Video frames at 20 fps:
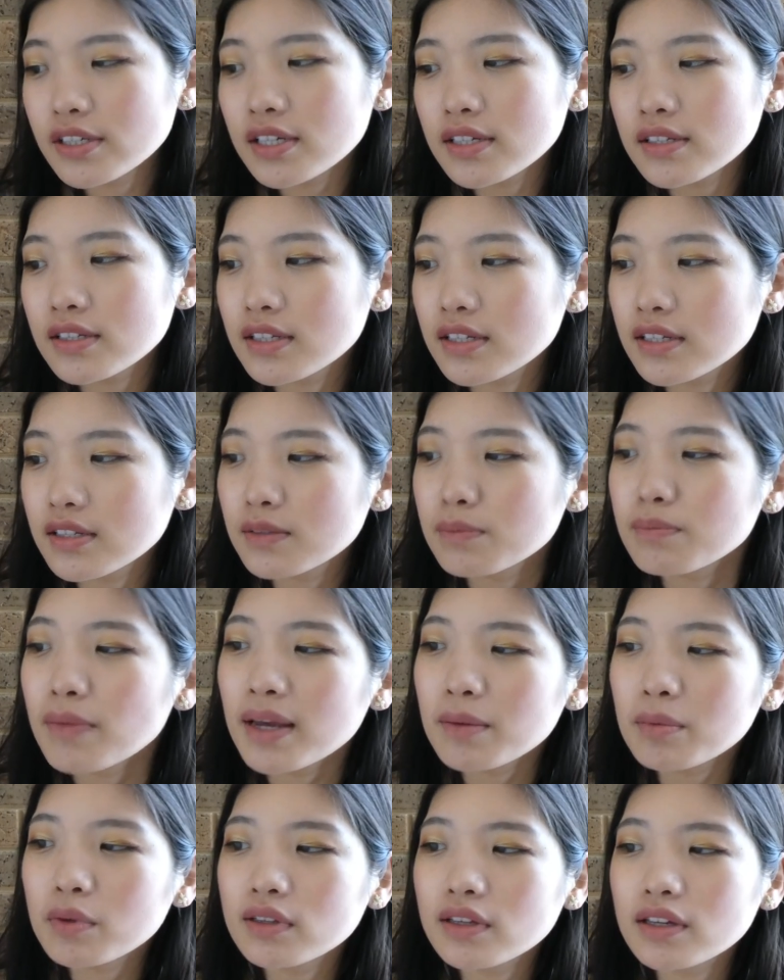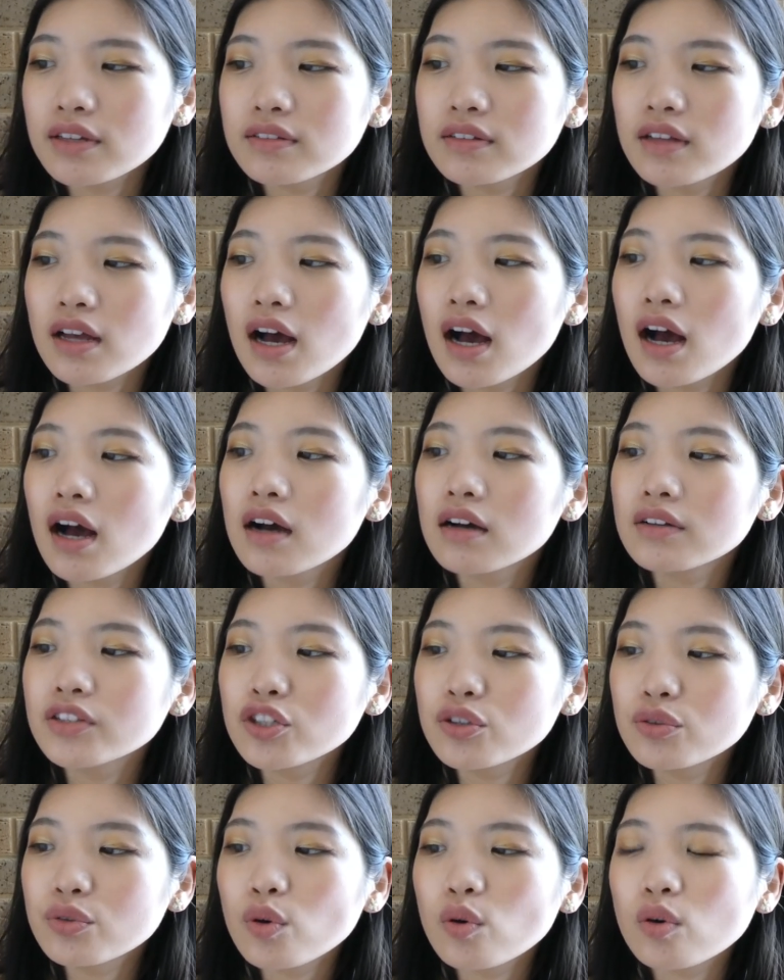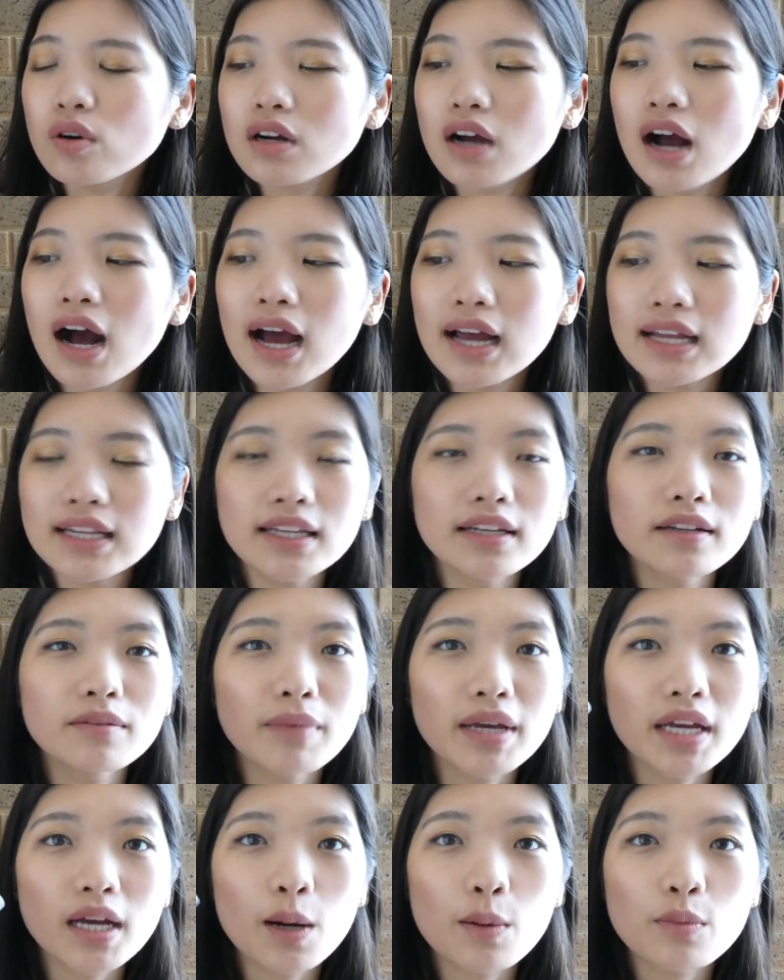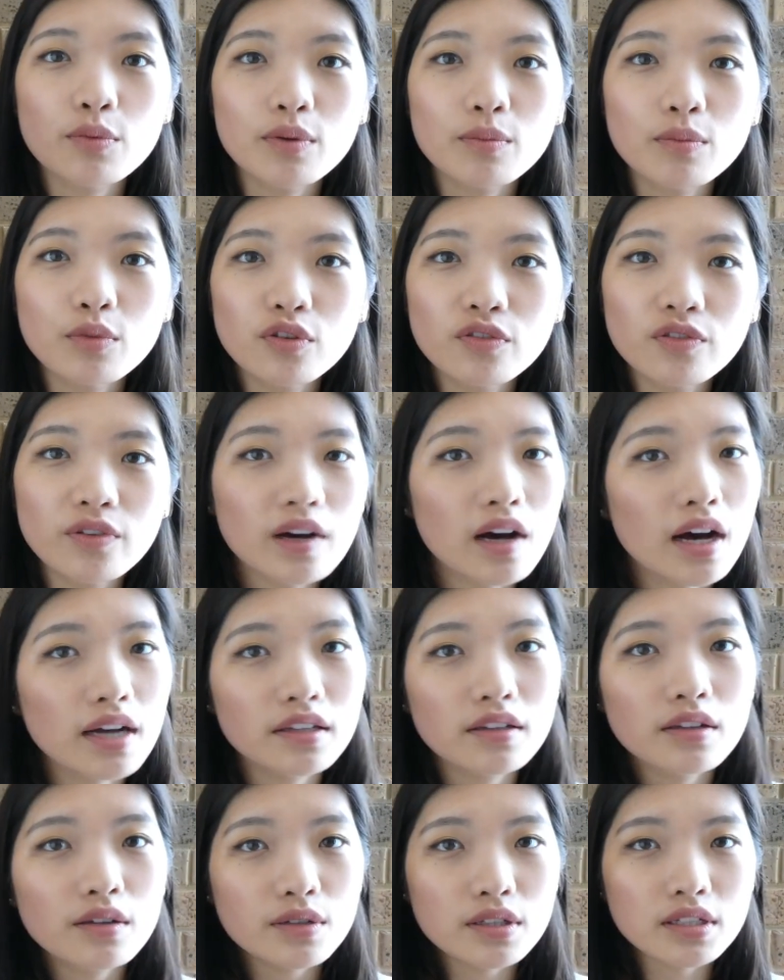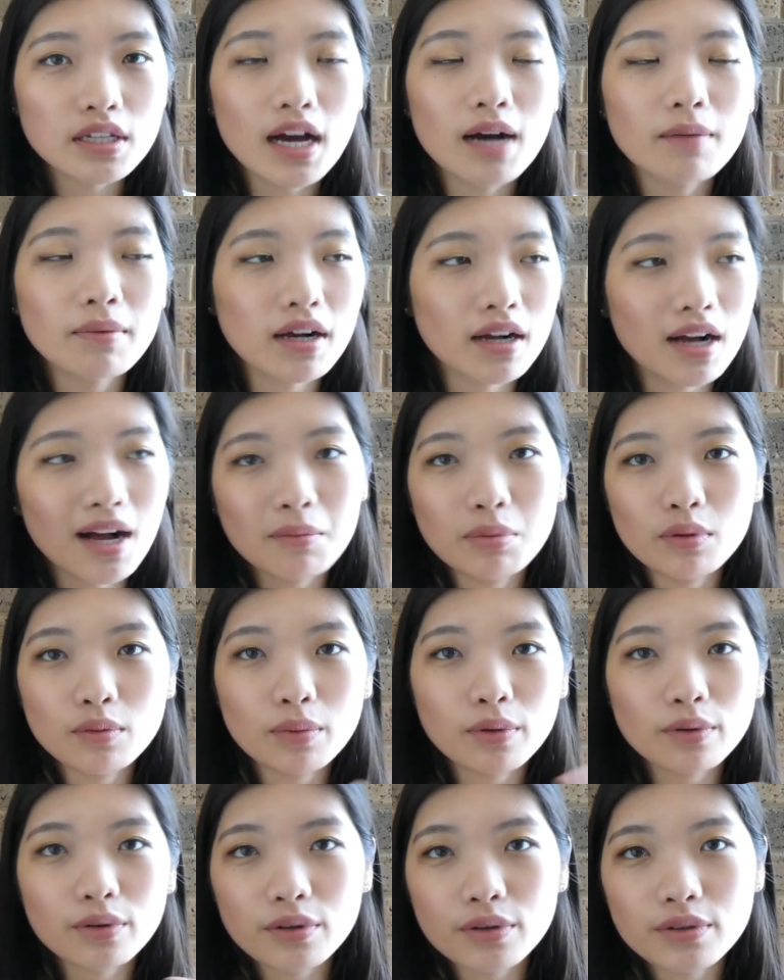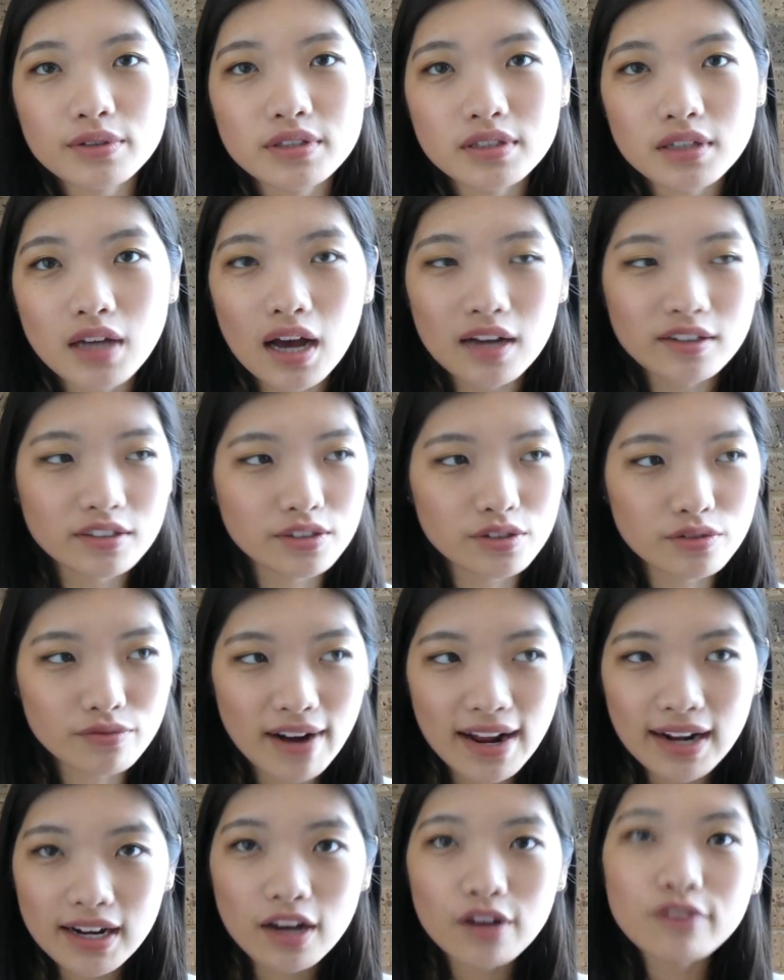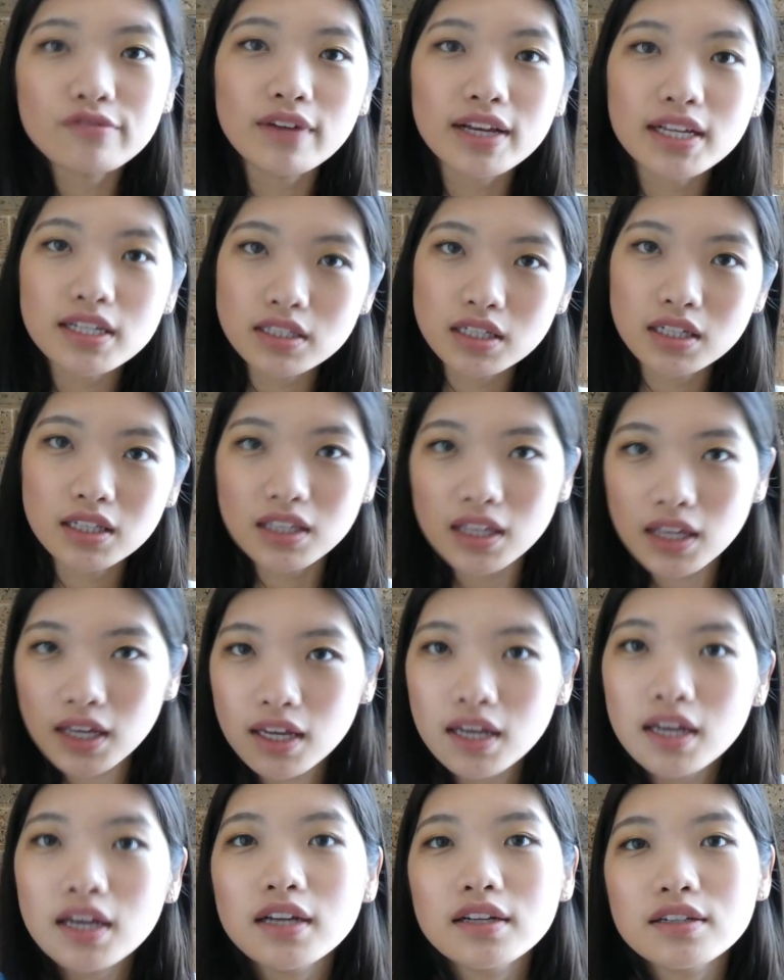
It's this Maybelline New York Eyelid Makeup Remover. I used up a couple bottles. I just ran out recently.